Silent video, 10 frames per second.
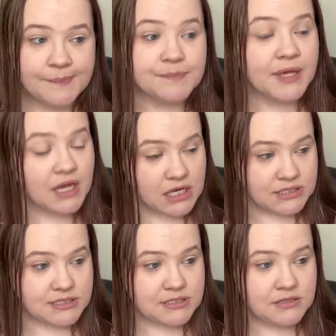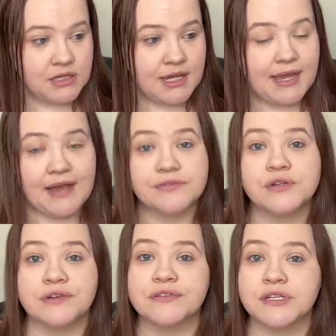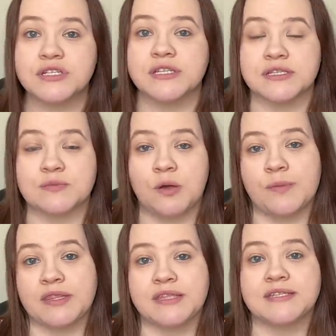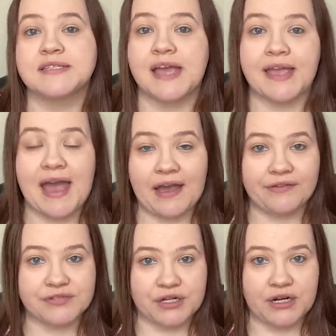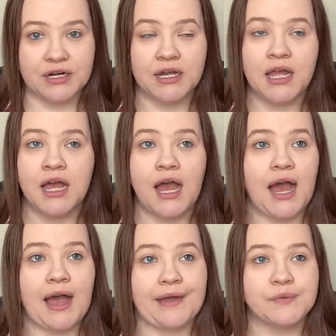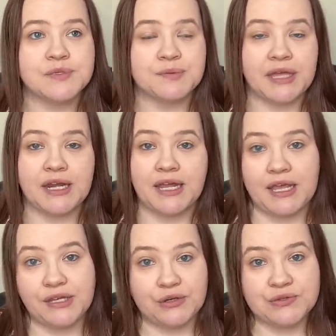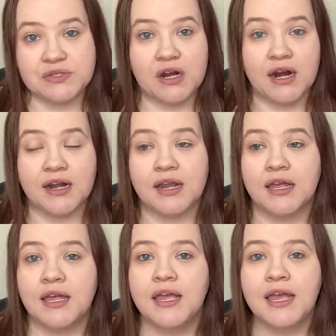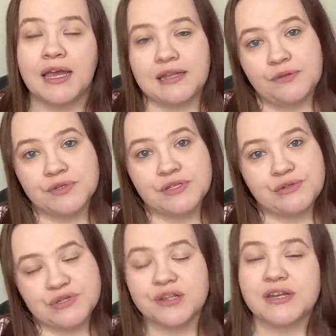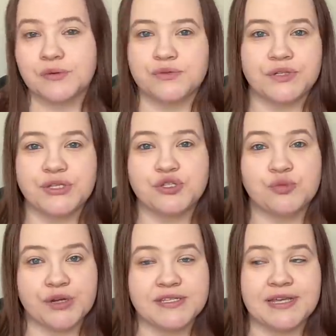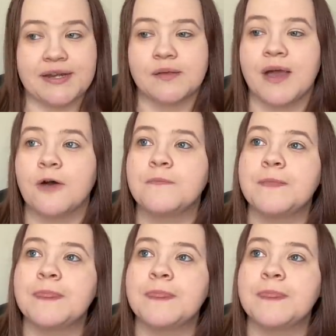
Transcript: Because after I finished in this moment, the day after, I was planning a new start. And it was a new start that I was really super excited about.